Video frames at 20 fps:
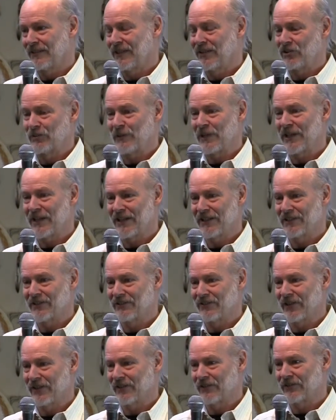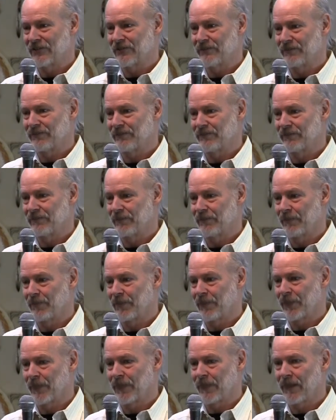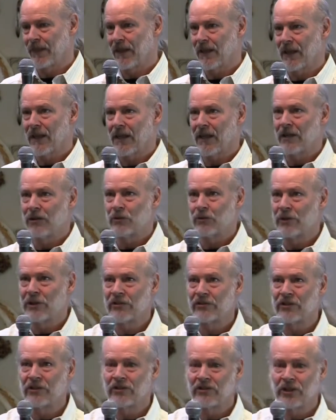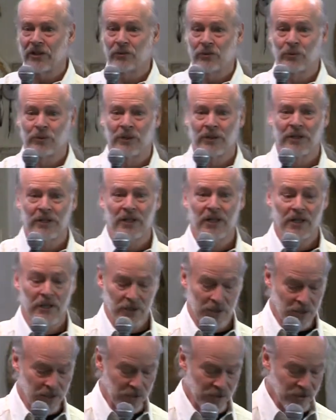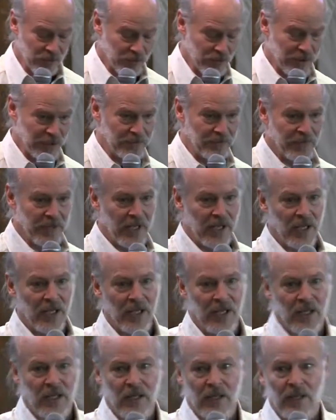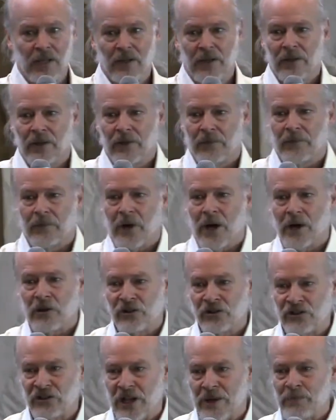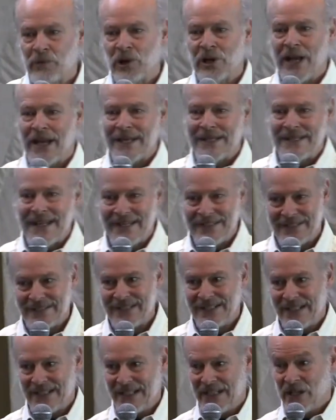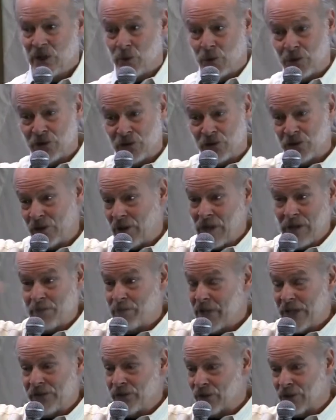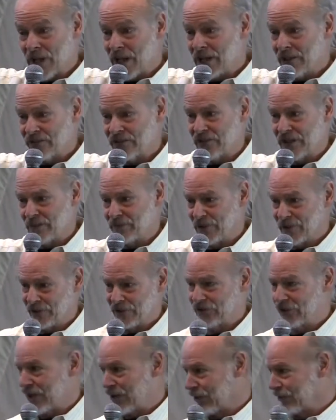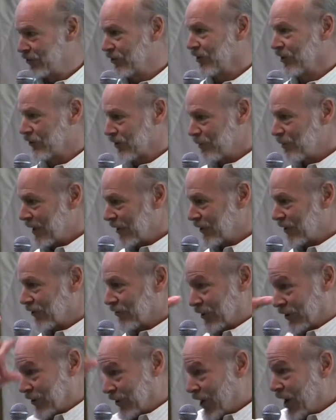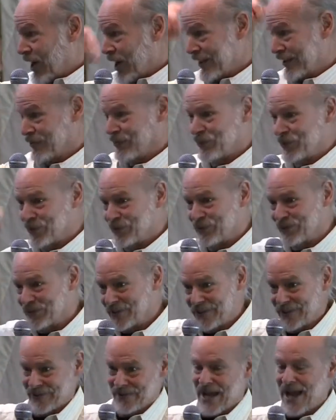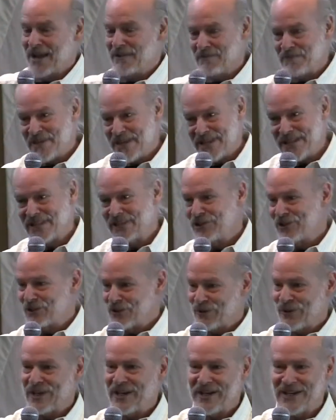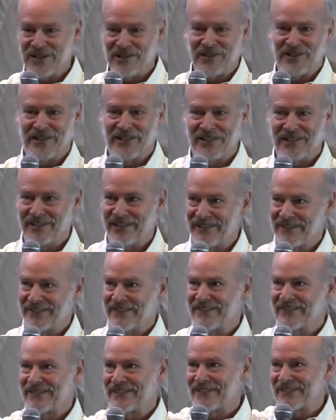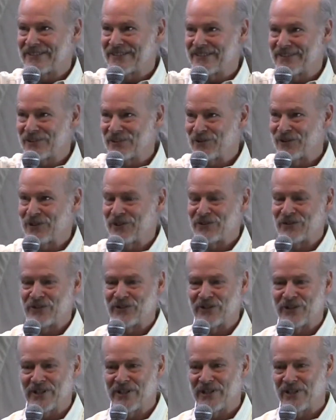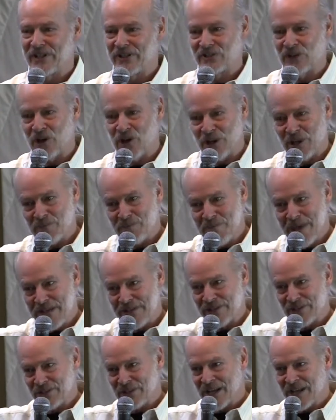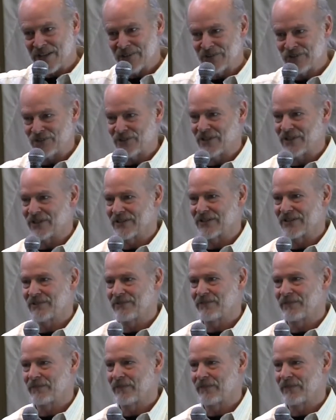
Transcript: that's behind the fence. And the reason is really a good one. our separate identity, which is a mental concept, ourselves, it's a thought where I'm me and you're there, and this is this and the tree's over there. It's all a mental construct.